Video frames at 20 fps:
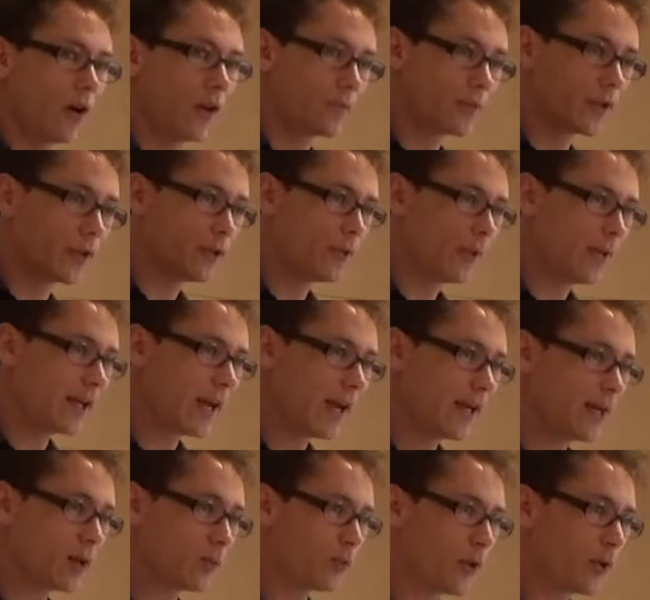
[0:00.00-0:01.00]
of the UN
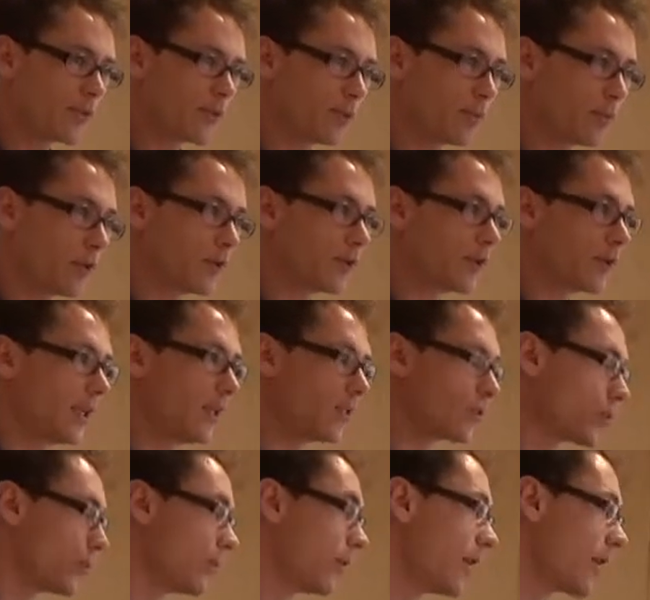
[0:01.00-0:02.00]
guiding principles
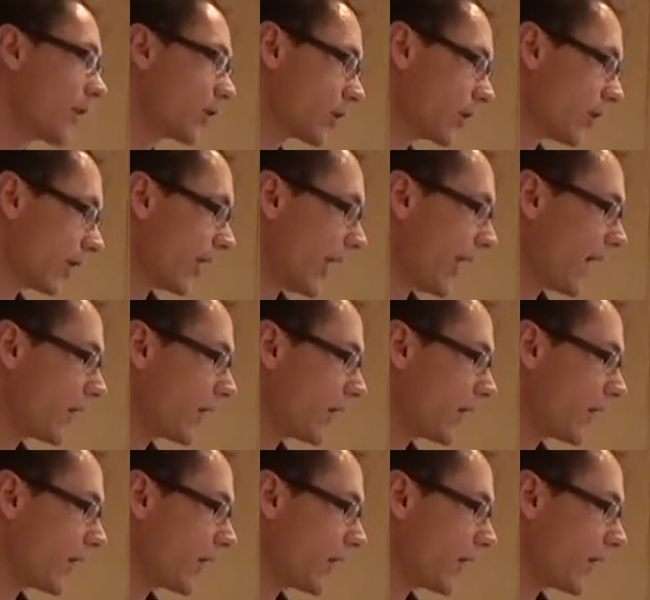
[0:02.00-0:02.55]
into national